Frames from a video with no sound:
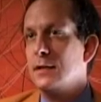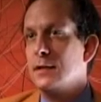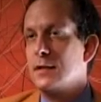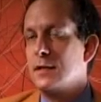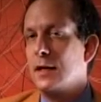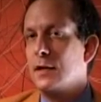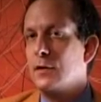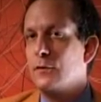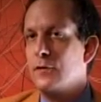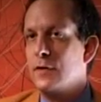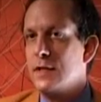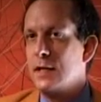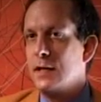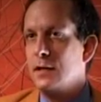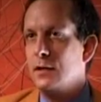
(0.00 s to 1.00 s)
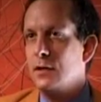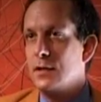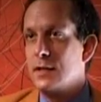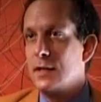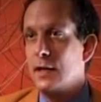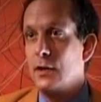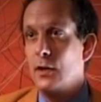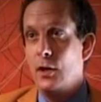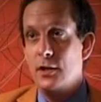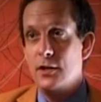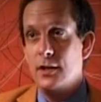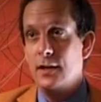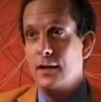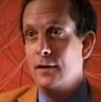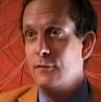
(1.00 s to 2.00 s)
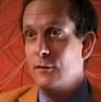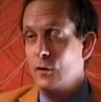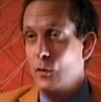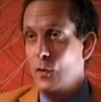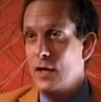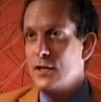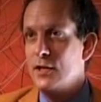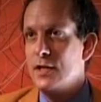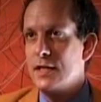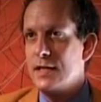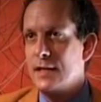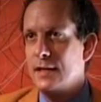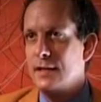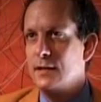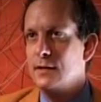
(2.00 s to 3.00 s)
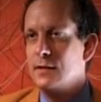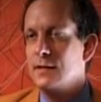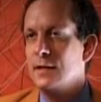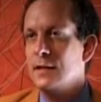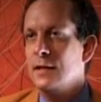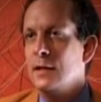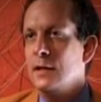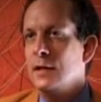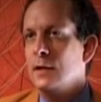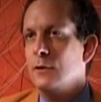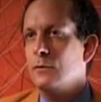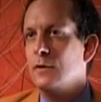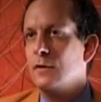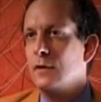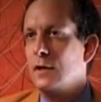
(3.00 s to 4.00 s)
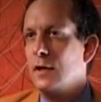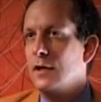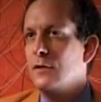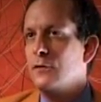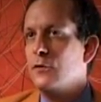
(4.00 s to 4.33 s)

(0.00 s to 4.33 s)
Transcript: psychophysical or psychological evaluation studies with a lot